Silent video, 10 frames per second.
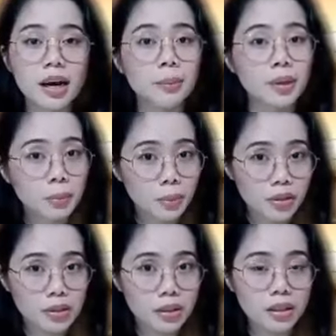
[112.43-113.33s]
a big
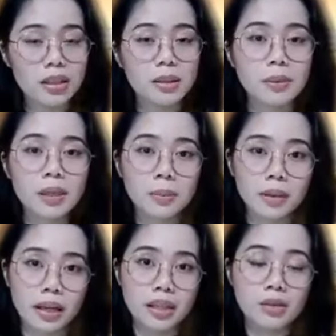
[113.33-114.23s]
person in a big
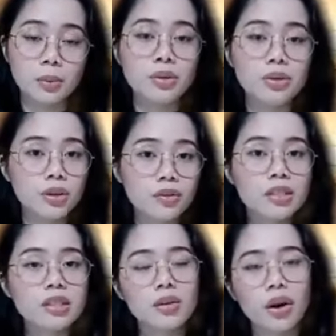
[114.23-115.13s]
place with
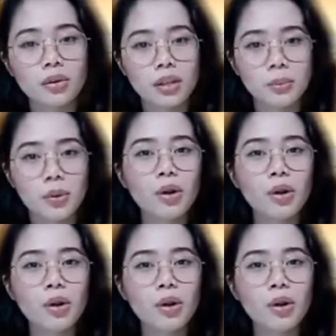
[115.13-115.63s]
servants around him